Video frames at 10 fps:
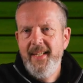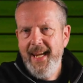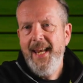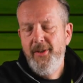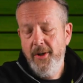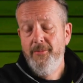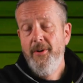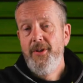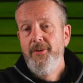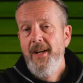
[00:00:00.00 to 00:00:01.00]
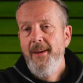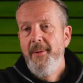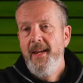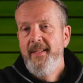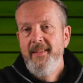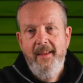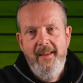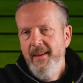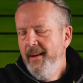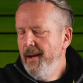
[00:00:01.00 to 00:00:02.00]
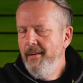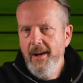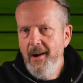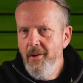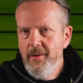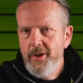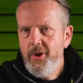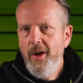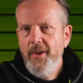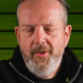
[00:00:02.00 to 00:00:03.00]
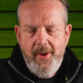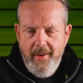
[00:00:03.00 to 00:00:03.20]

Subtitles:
to get to your Roger earpiece, you know, a long shot